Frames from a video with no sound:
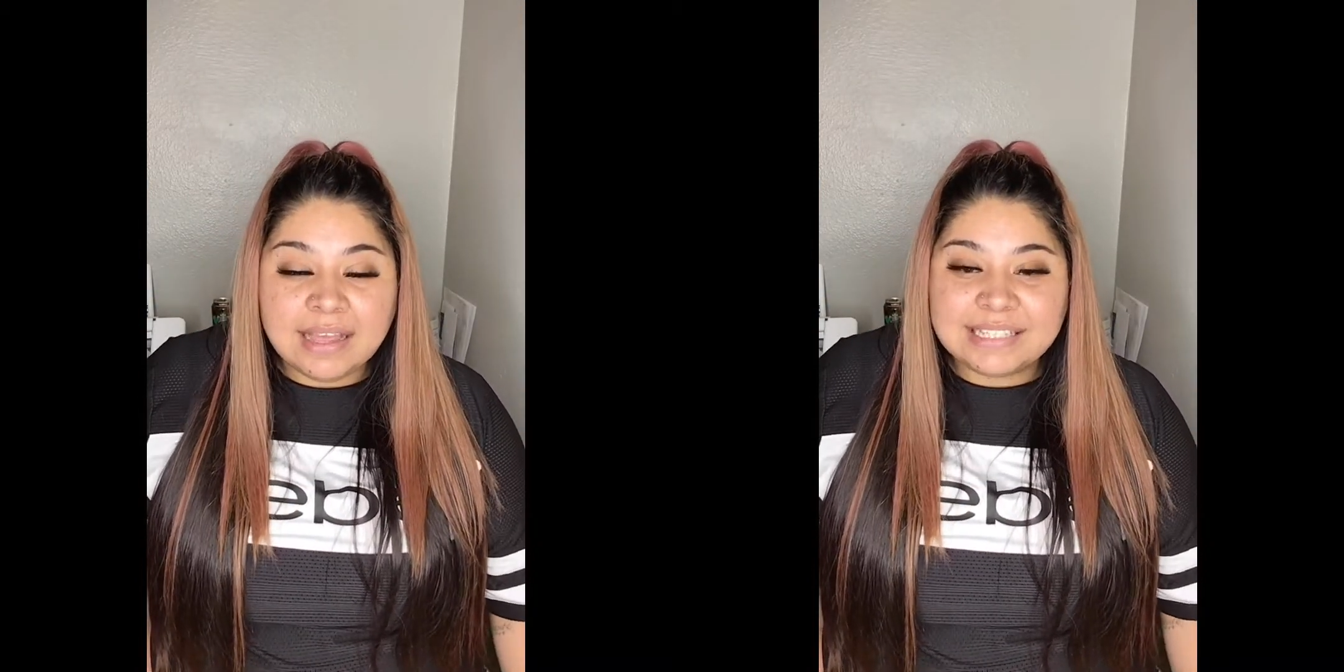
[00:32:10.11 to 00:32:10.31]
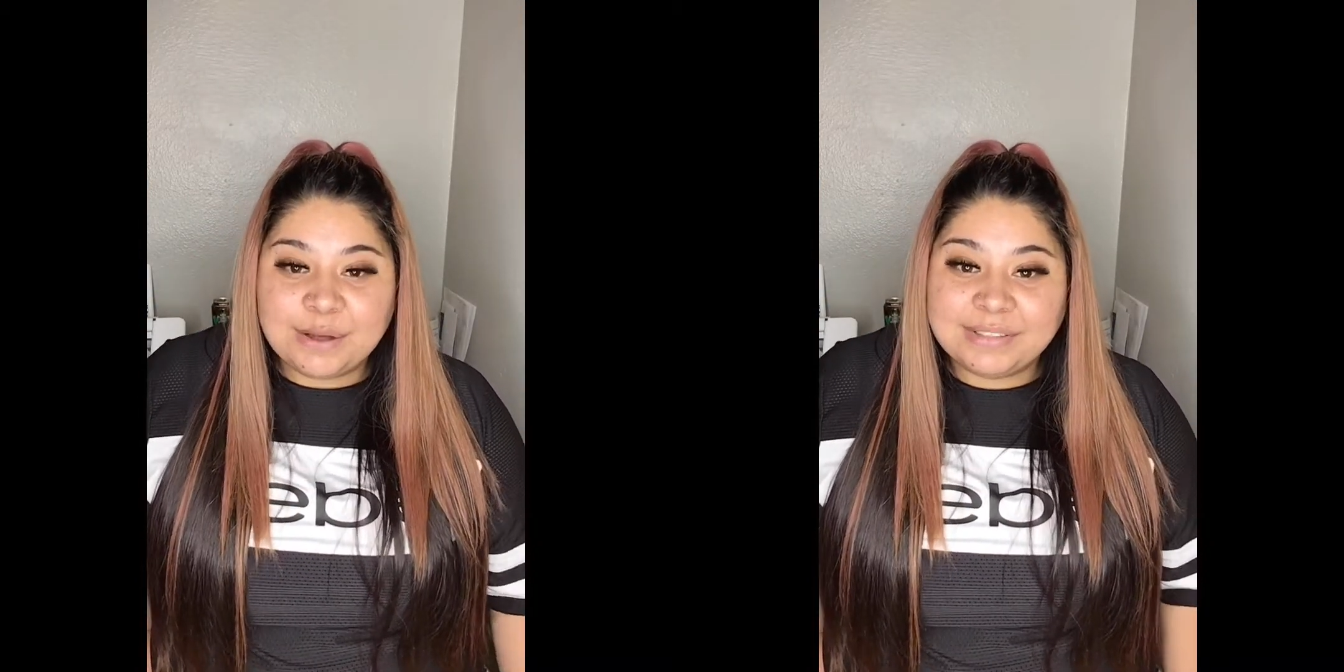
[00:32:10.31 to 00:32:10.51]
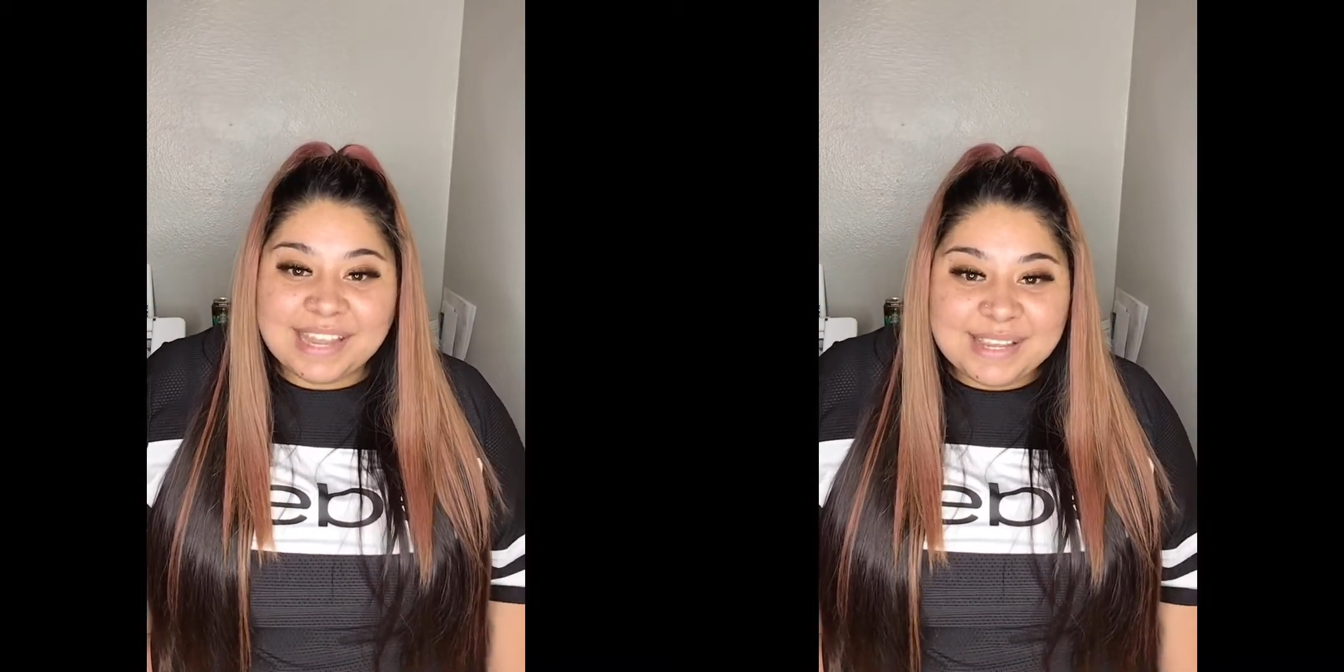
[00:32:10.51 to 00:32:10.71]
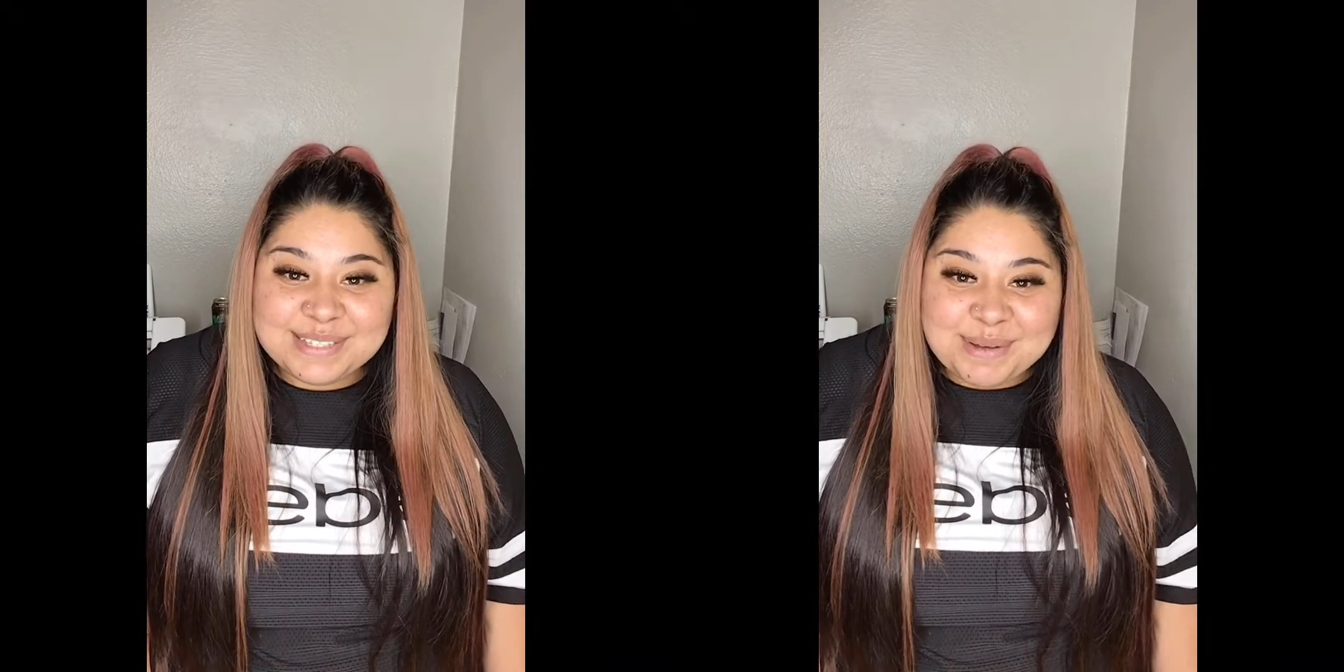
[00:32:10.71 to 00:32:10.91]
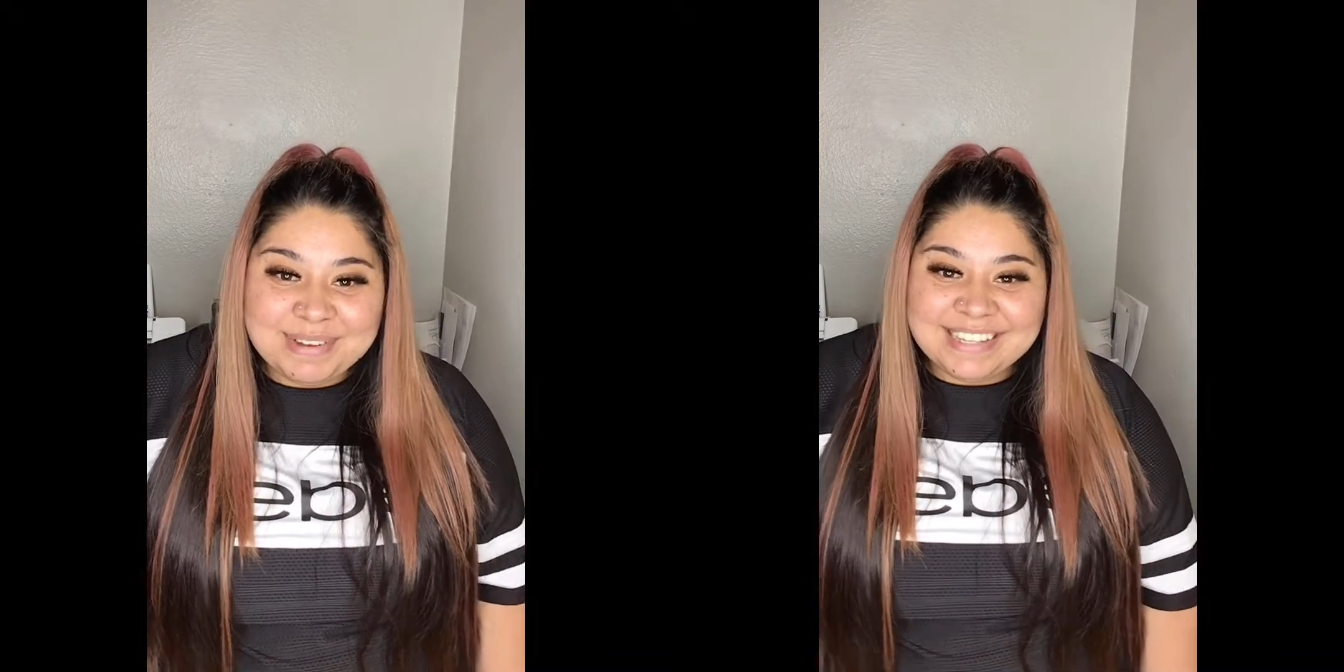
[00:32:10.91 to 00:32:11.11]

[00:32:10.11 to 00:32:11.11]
so thank you so